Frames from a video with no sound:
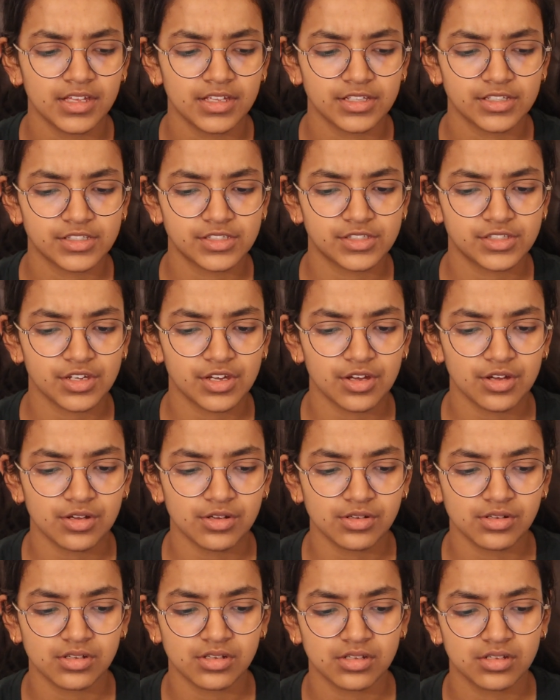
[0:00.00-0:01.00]

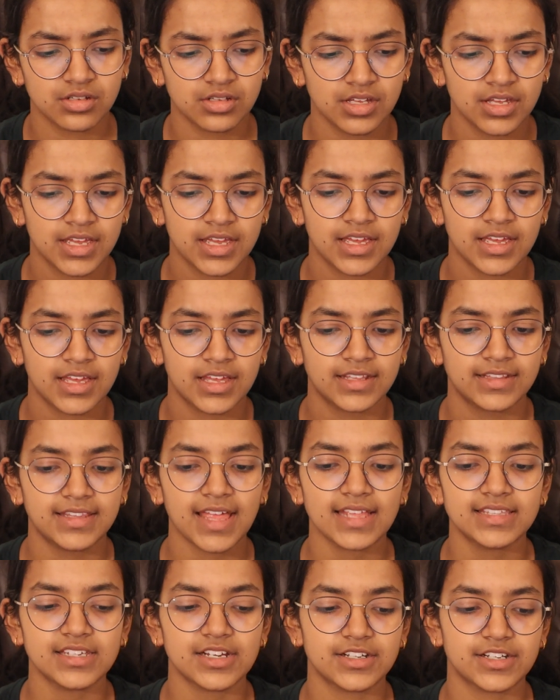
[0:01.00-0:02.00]
So
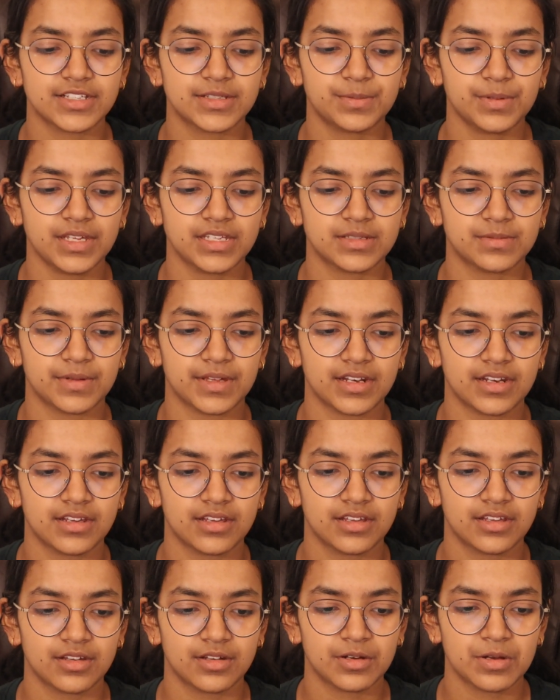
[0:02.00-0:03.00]
that's our displacement,
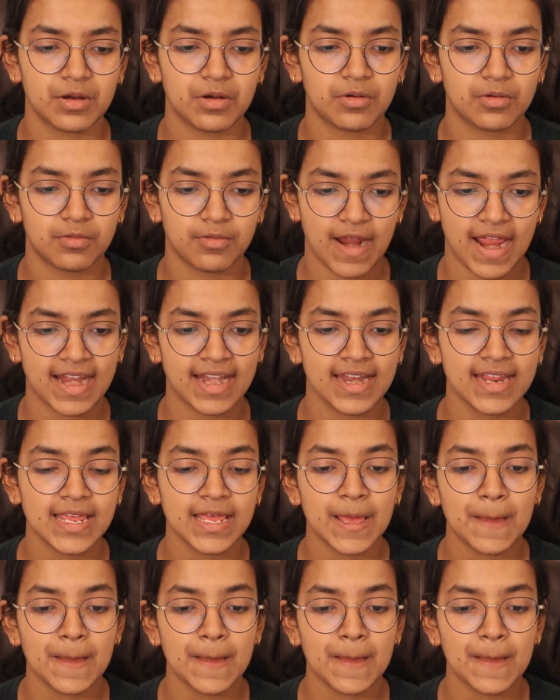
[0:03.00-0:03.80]
right?